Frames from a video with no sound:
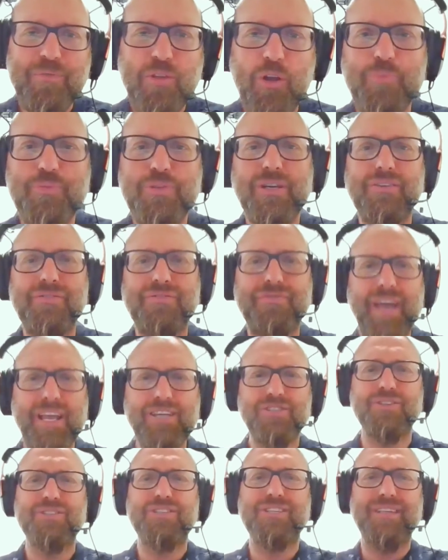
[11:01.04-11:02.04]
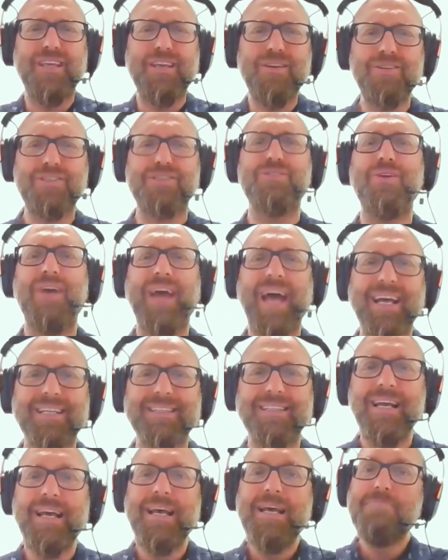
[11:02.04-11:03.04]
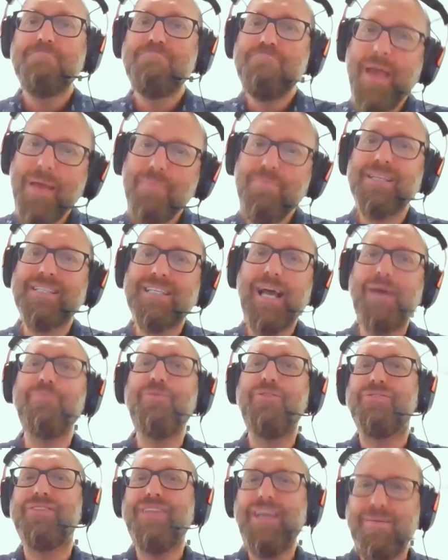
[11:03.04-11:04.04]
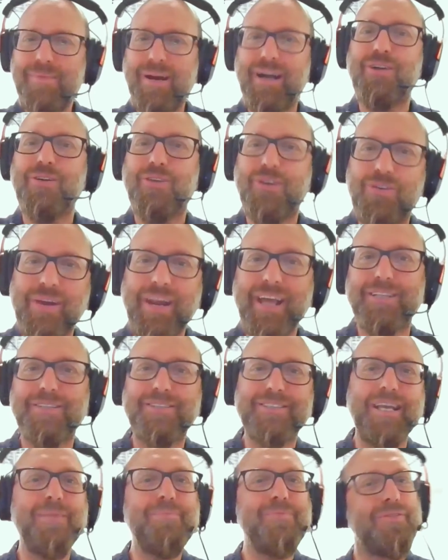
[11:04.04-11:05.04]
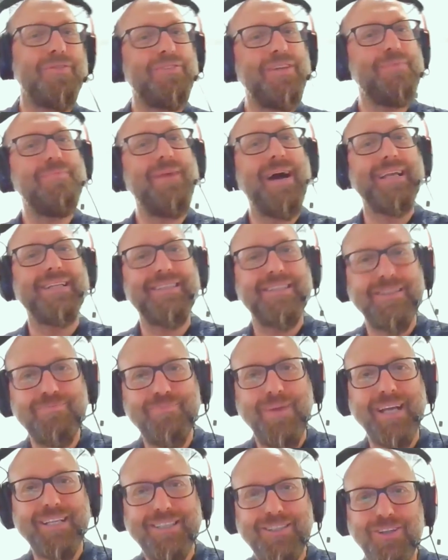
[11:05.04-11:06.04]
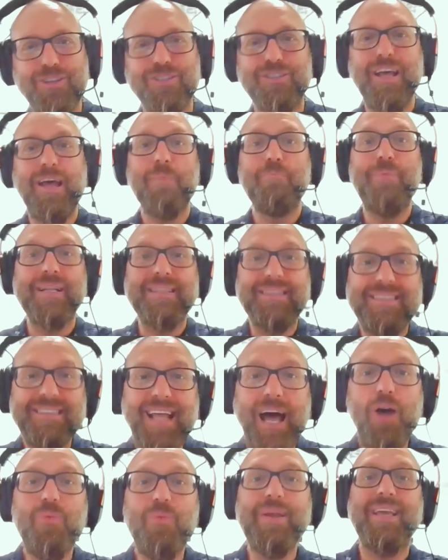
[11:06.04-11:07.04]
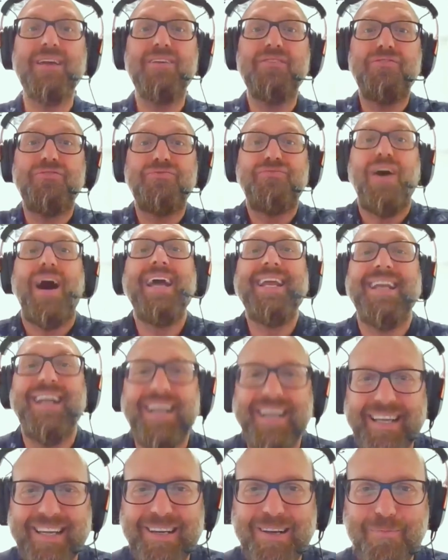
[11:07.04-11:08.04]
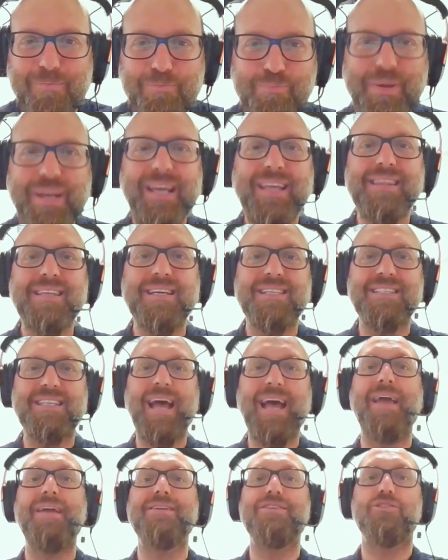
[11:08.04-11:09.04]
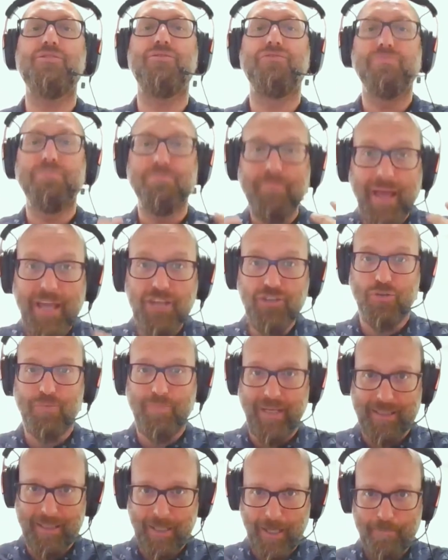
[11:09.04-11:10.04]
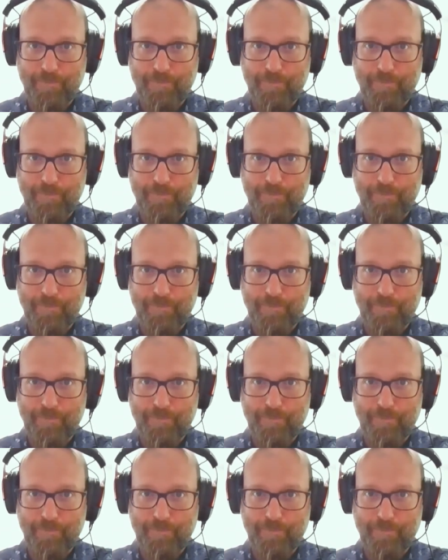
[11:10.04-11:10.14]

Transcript: observations, theories you had, maybe some of them are correct, some of them might not, but now we can finally bring the science of measurement